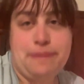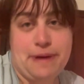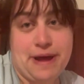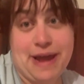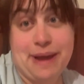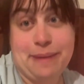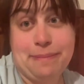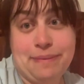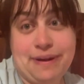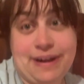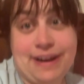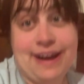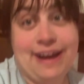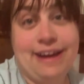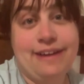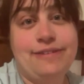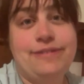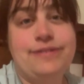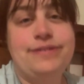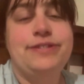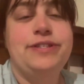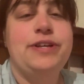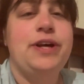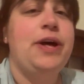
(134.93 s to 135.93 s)
paint my
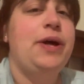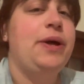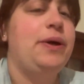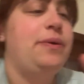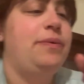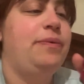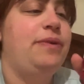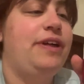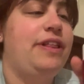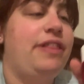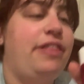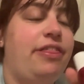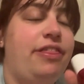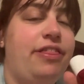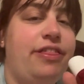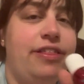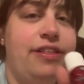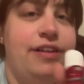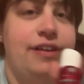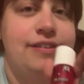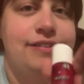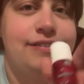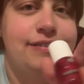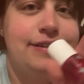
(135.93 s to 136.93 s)
nails with
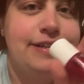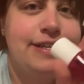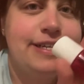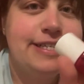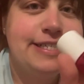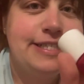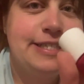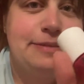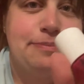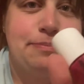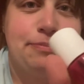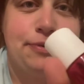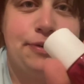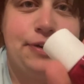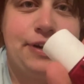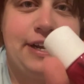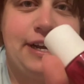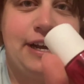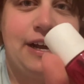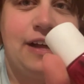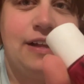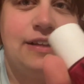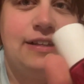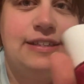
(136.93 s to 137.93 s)
these pretty
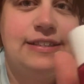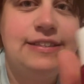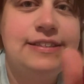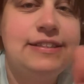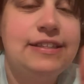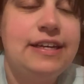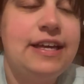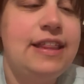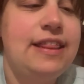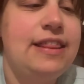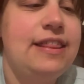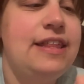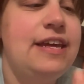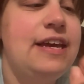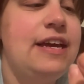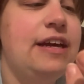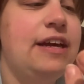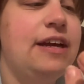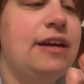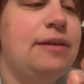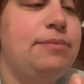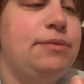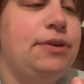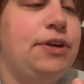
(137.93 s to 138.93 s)
colors. I
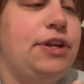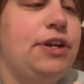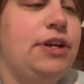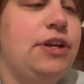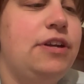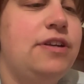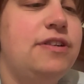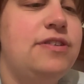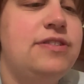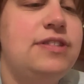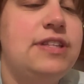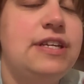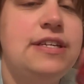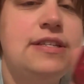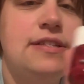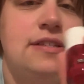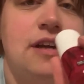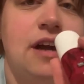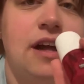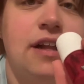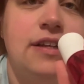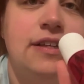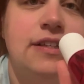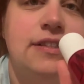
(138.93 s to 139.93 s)
think I'm gonna use these
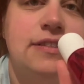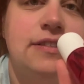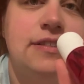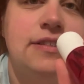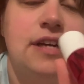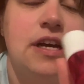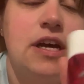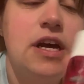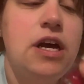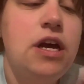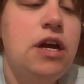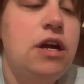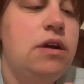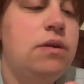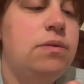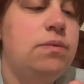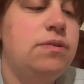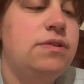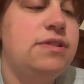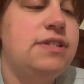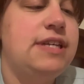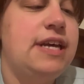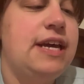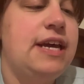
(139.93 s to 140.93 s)
colors,
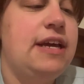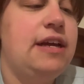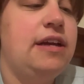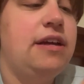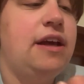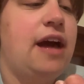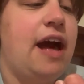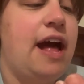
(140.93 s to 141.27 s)
we'll see.